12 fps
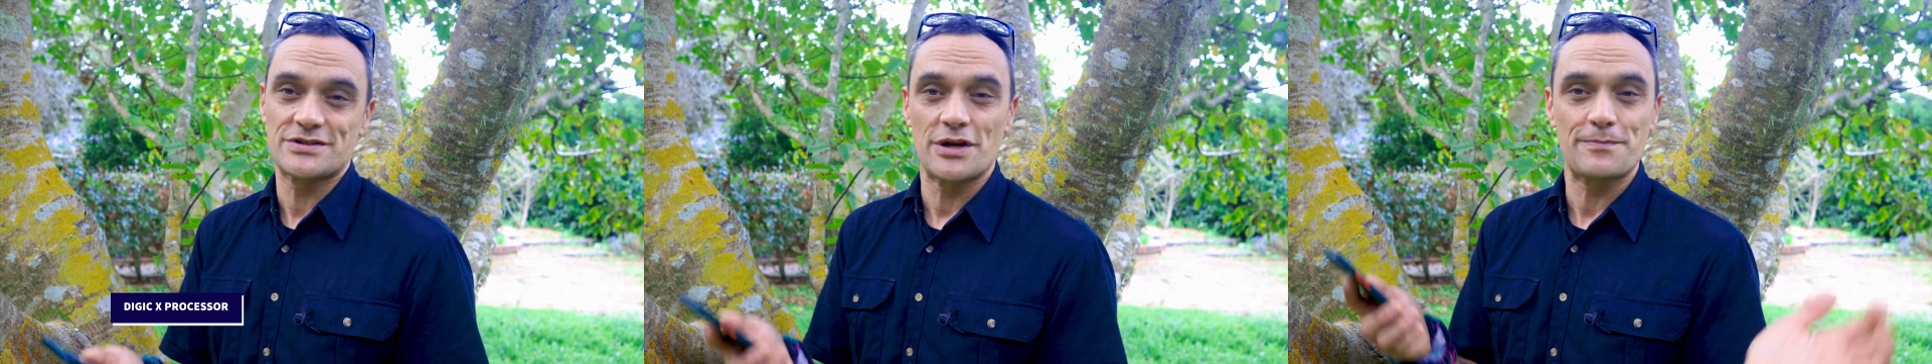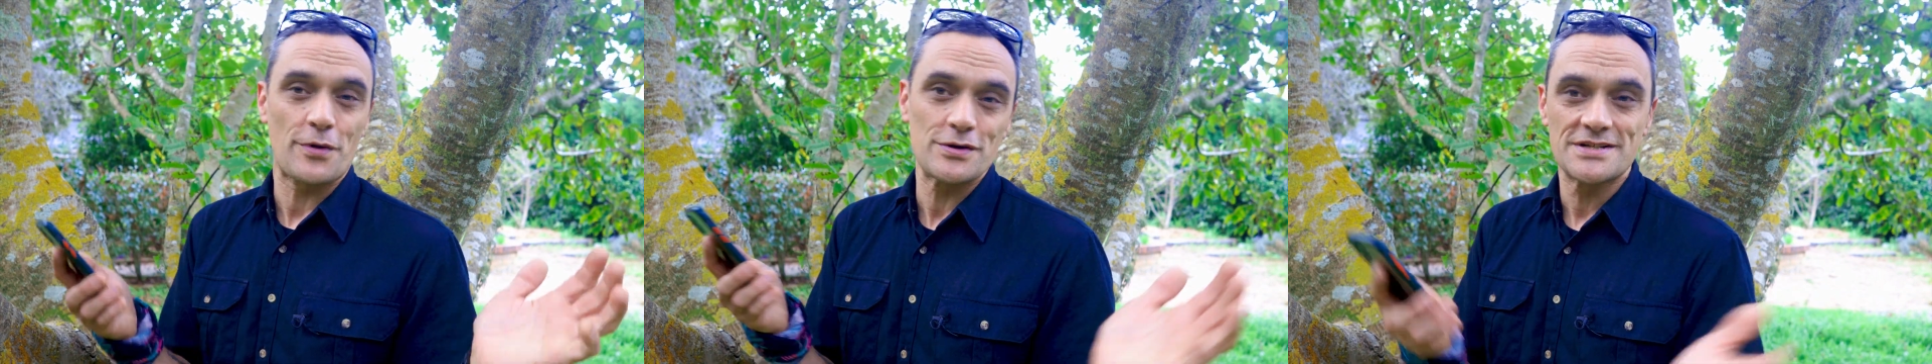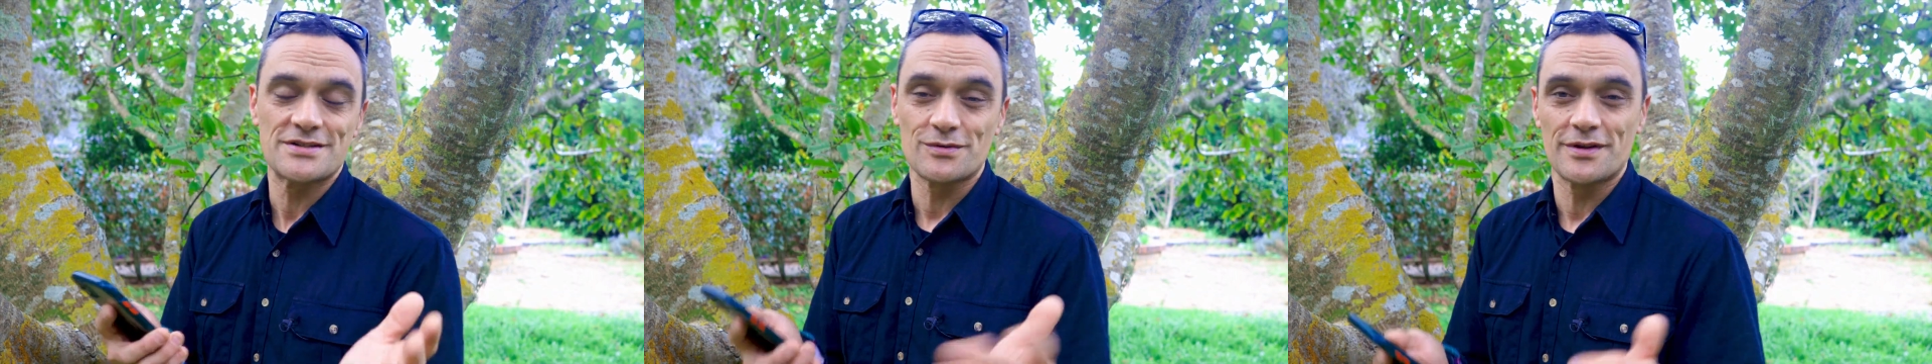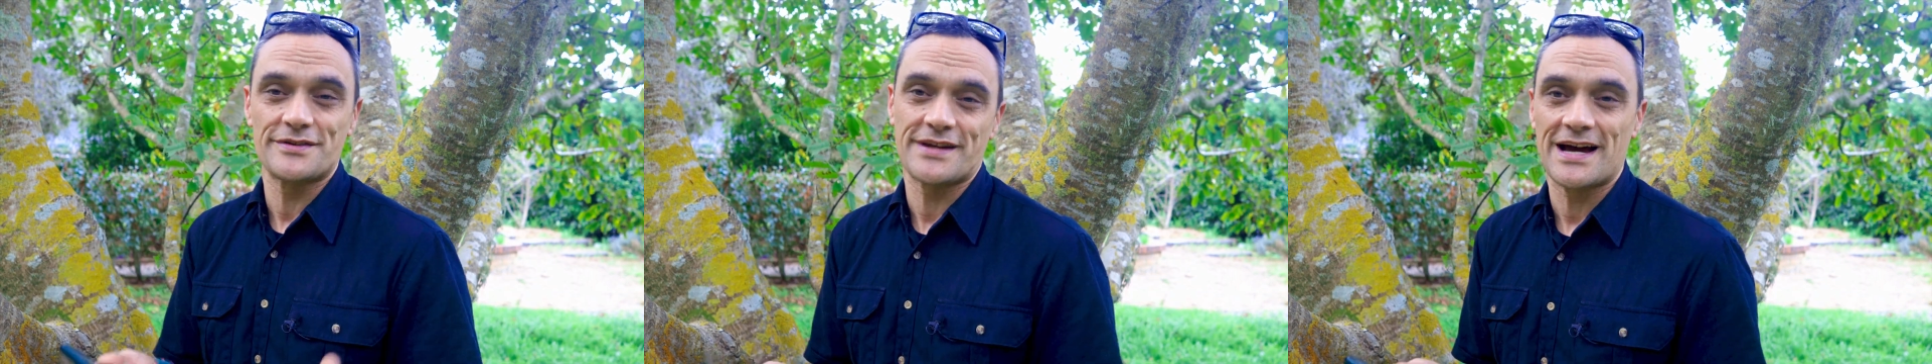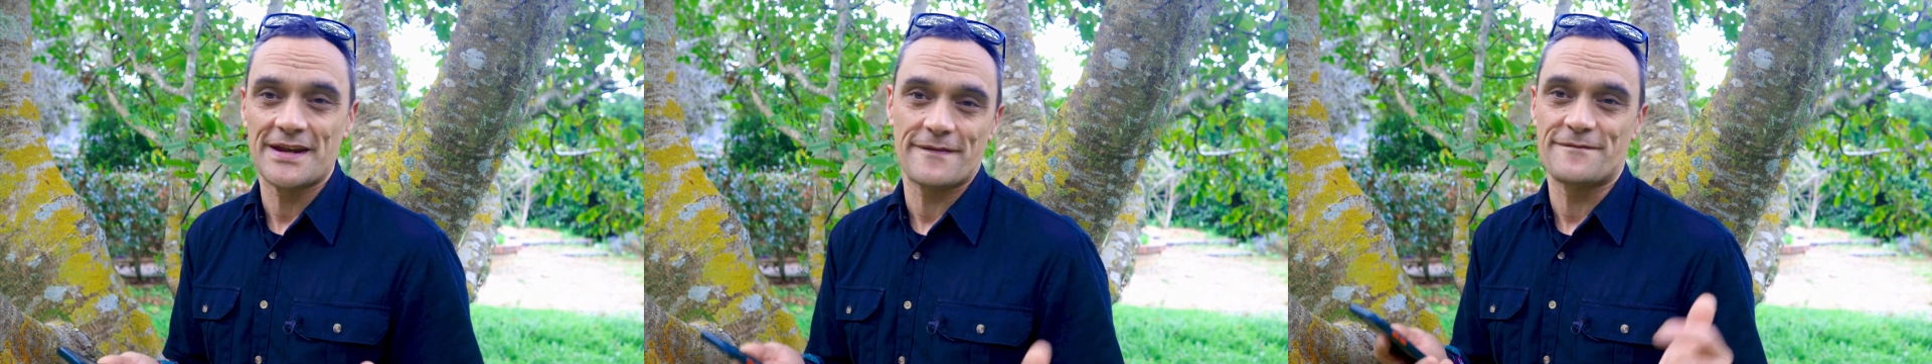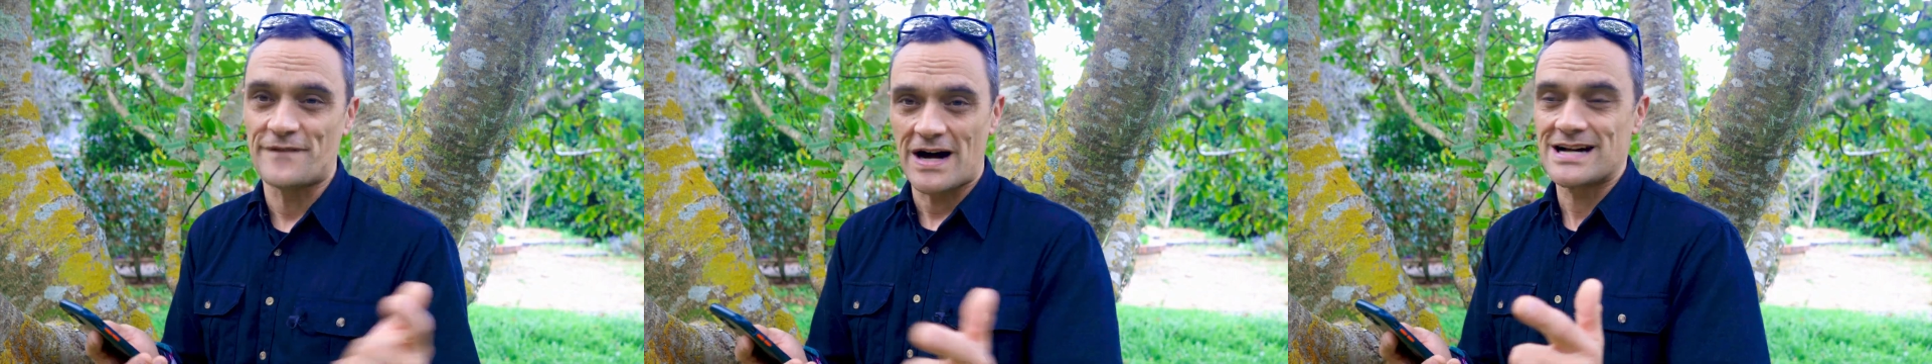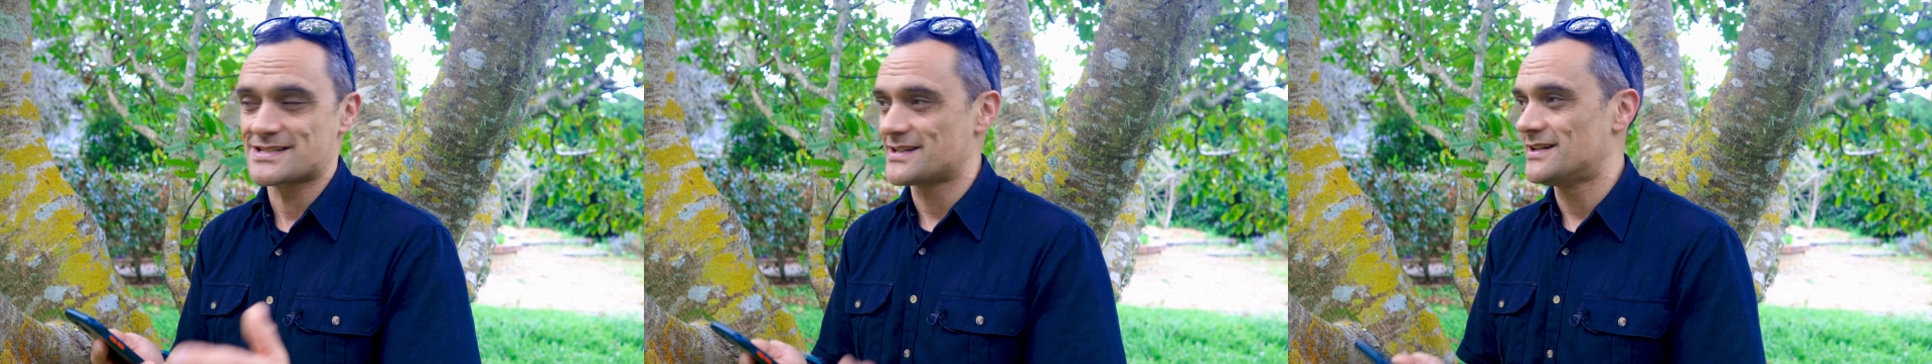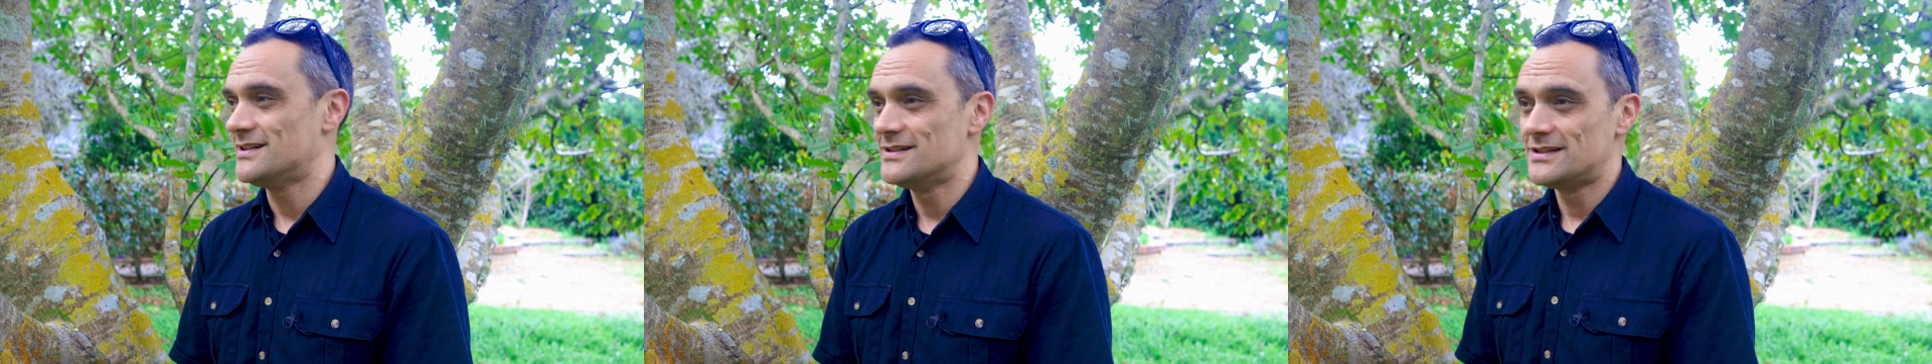it's going to process all the data
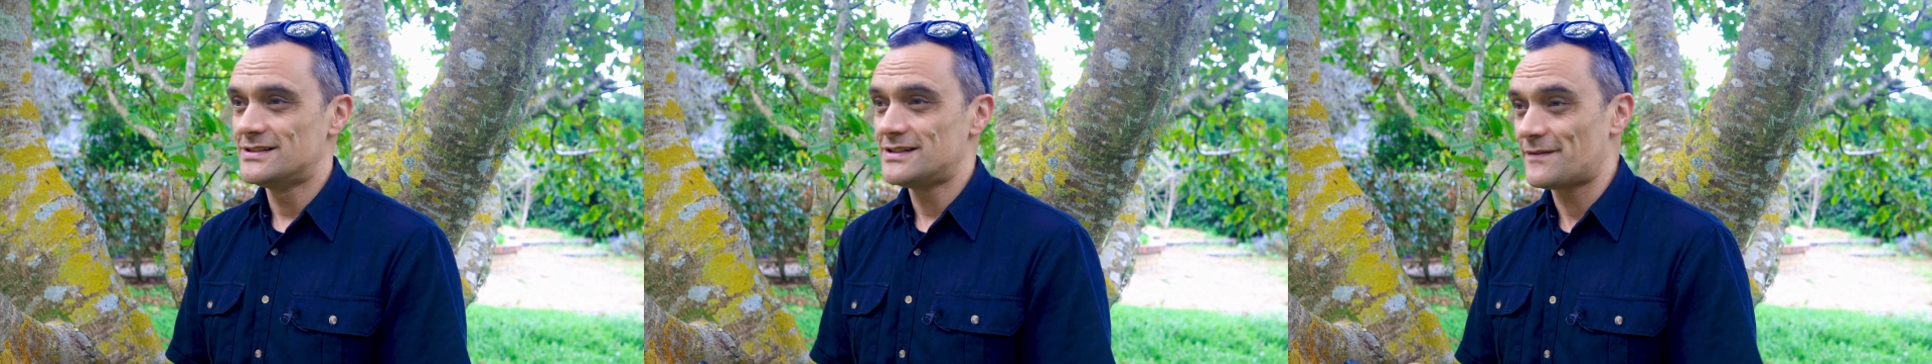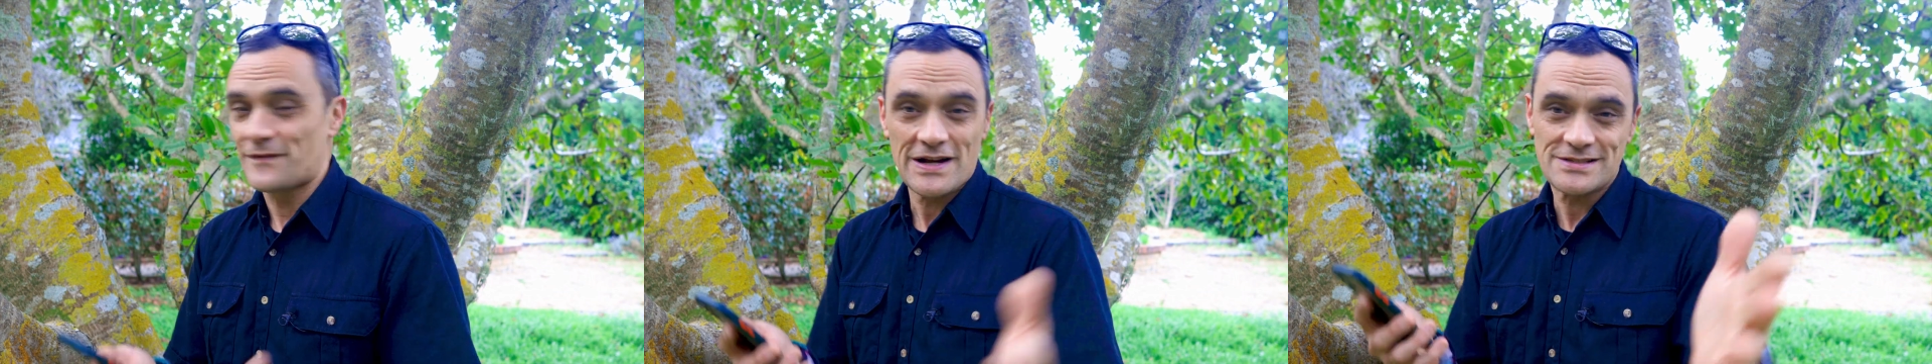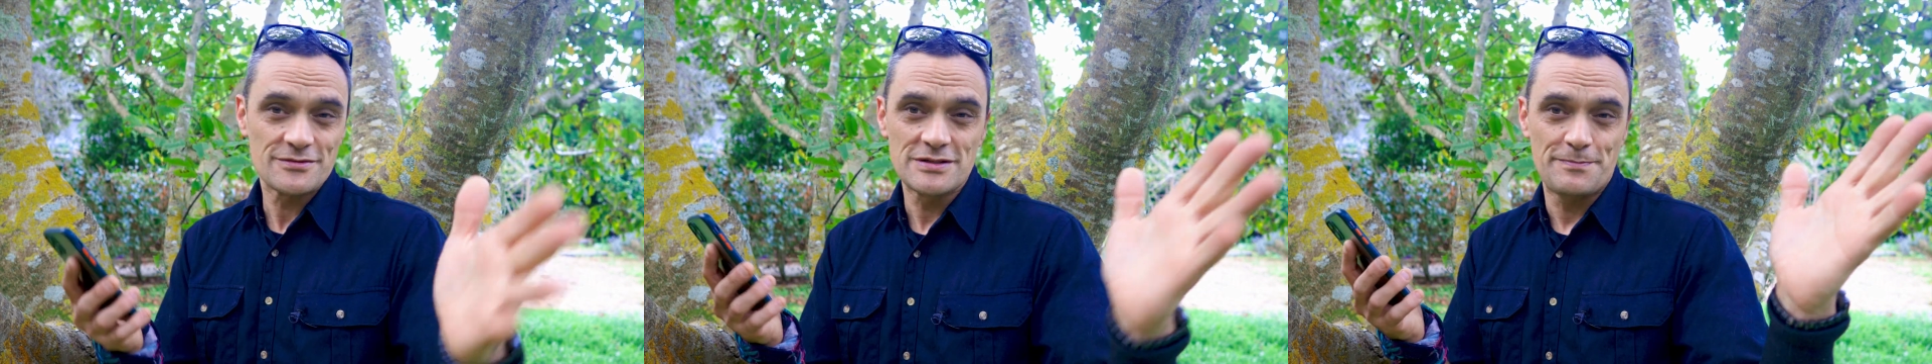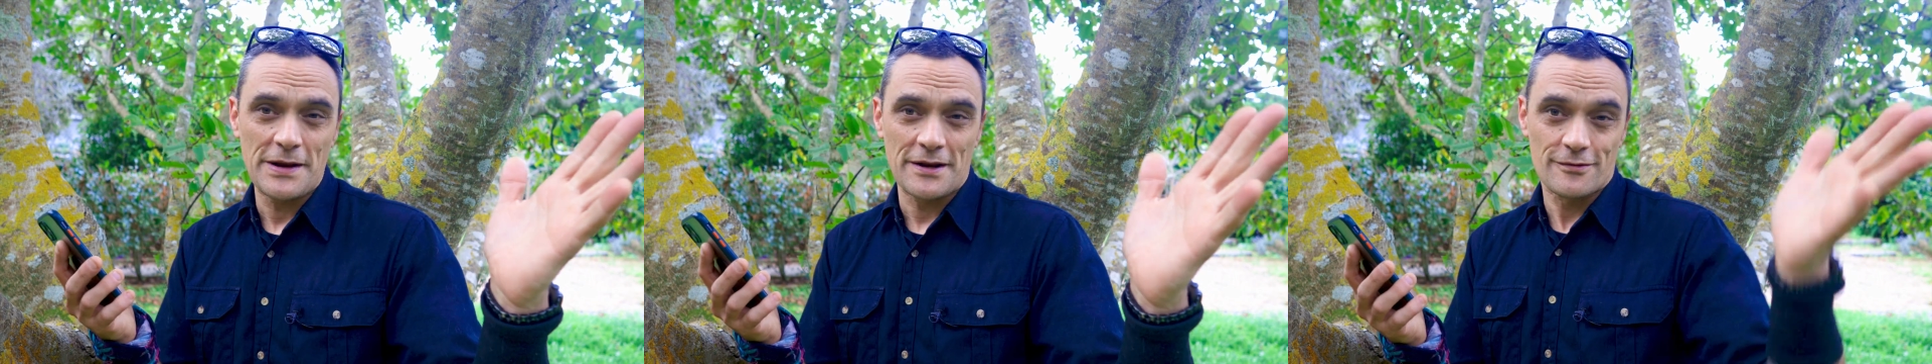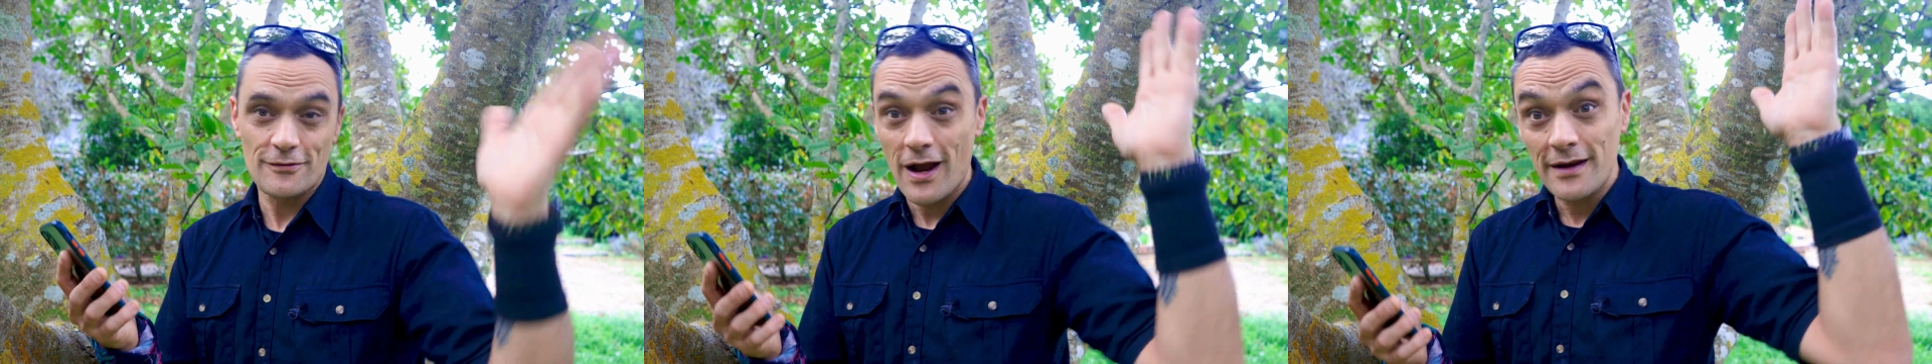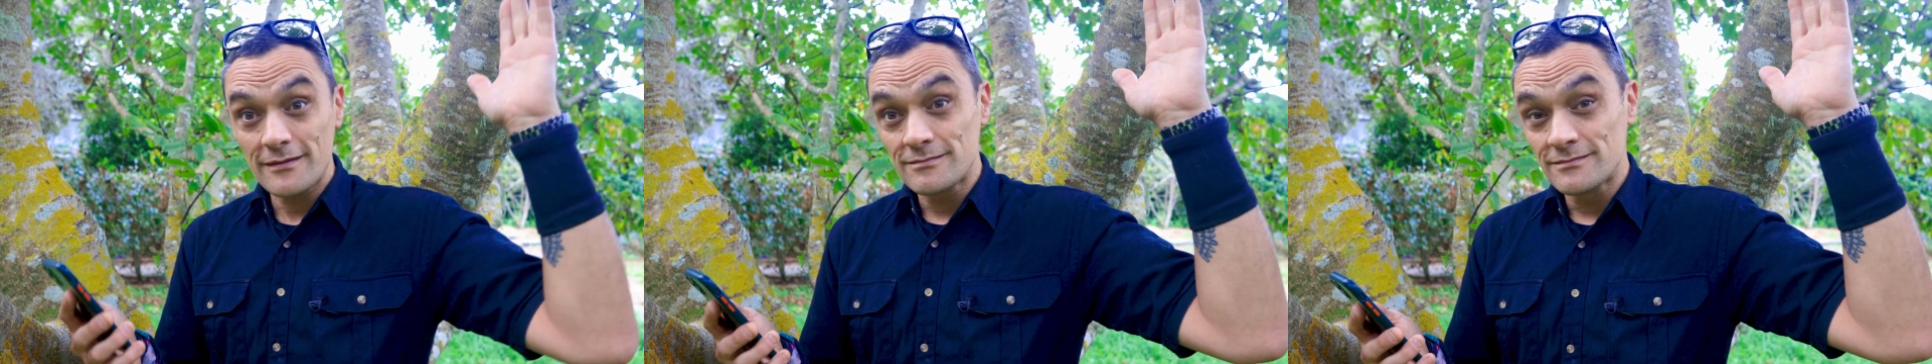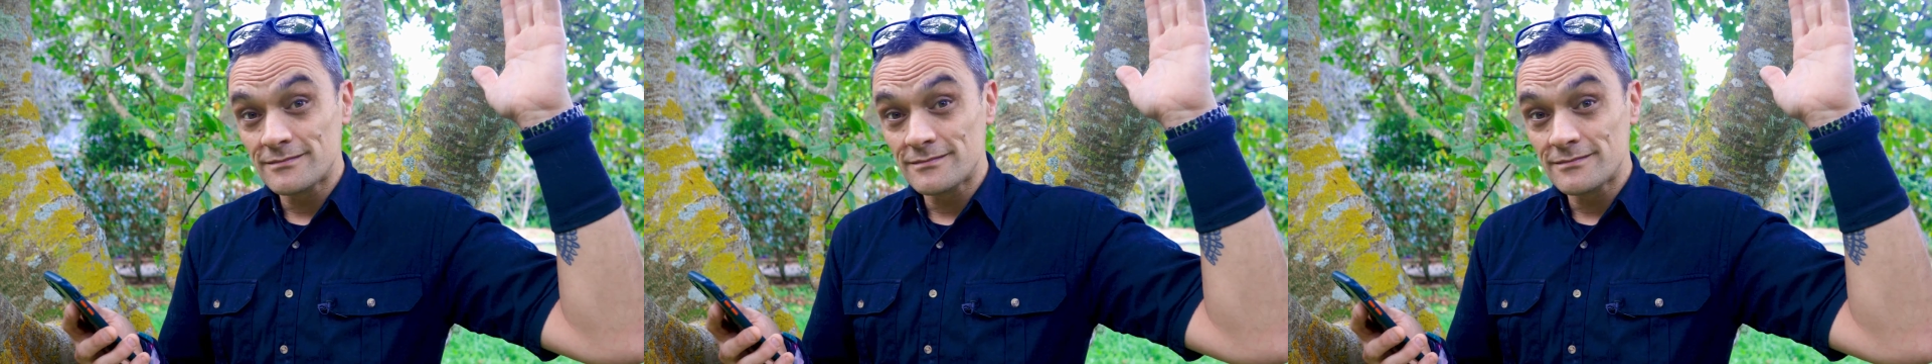faster. Faster is better, right?